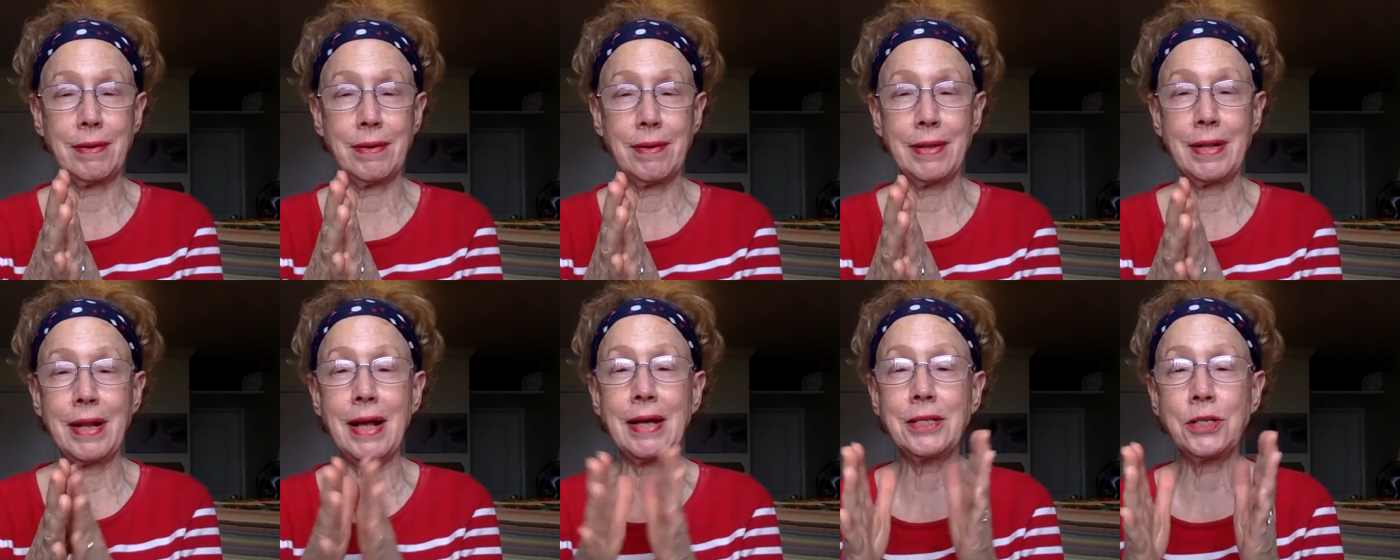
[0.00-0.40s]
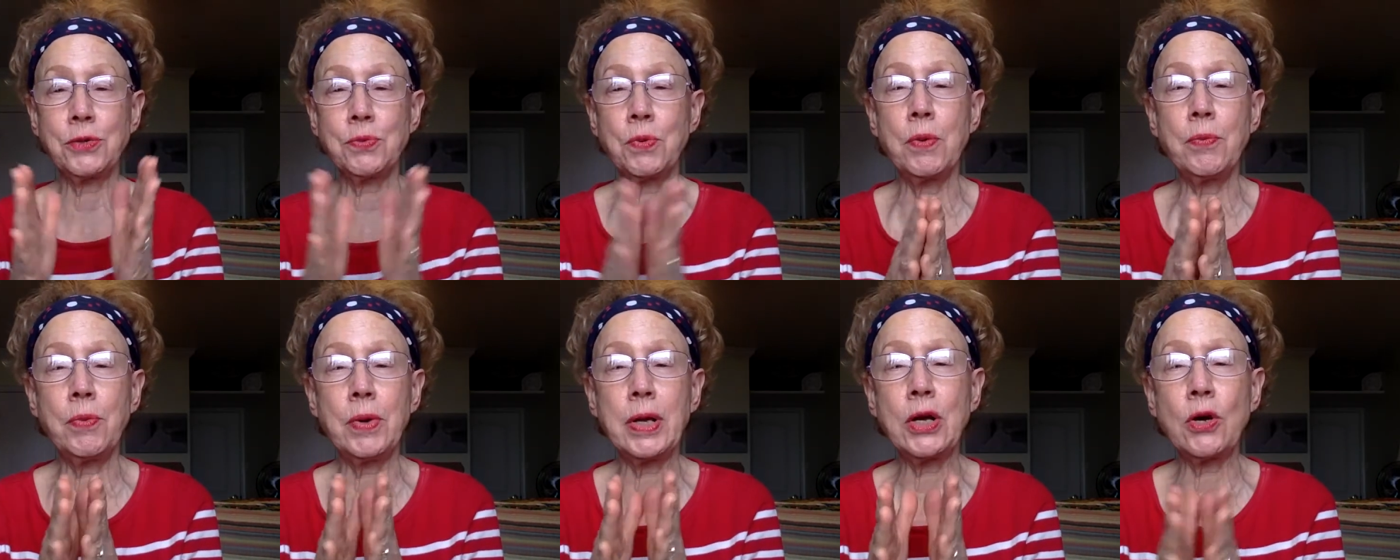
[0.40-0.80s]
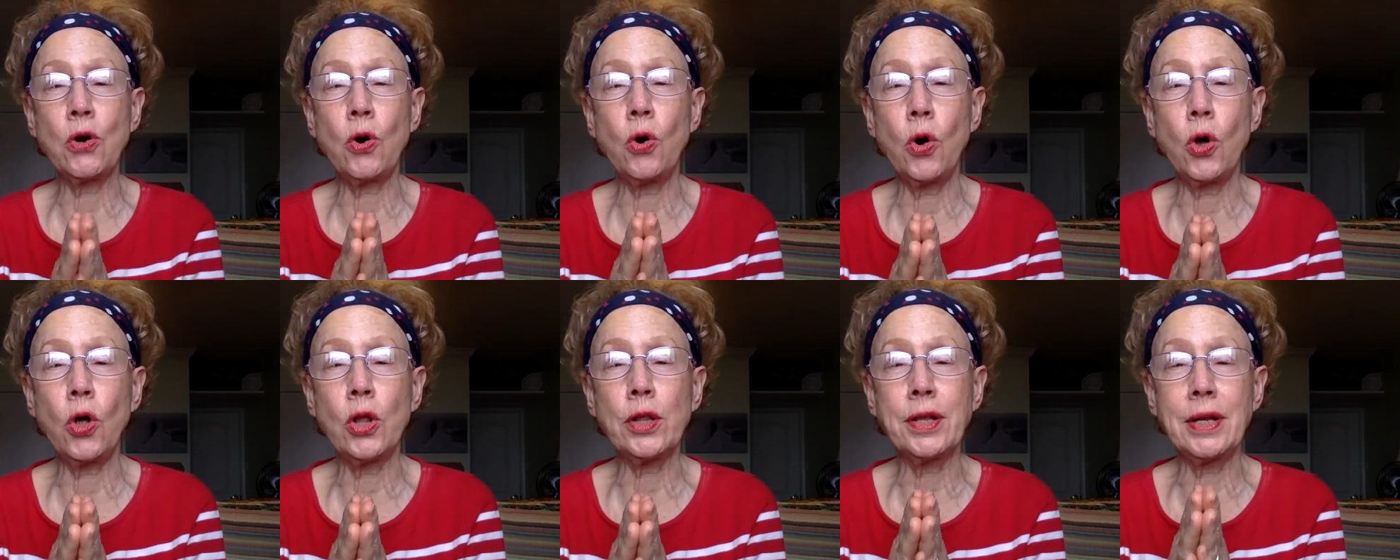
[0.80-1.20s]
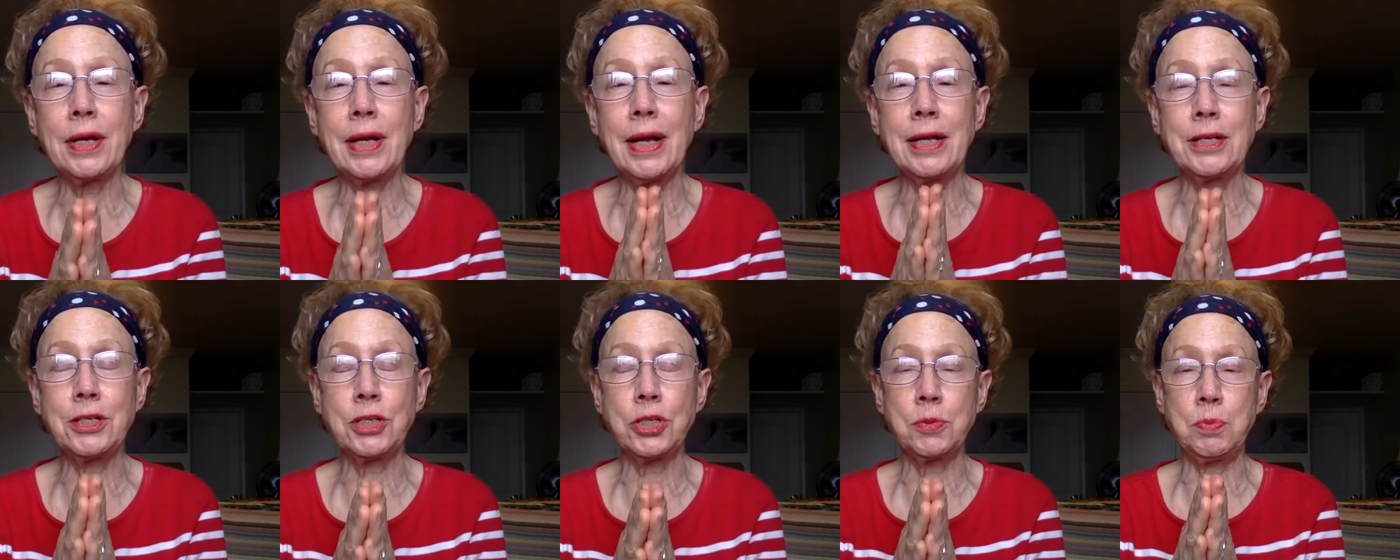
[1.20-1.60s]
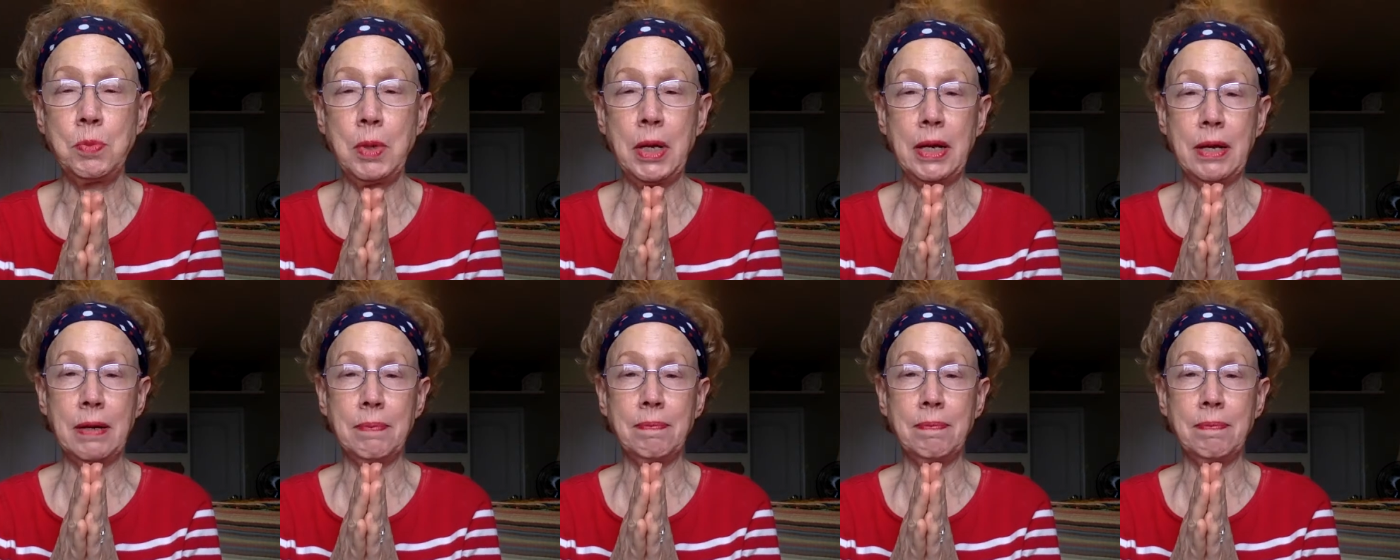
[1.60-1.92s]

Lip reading: That's what we call the lunch meat,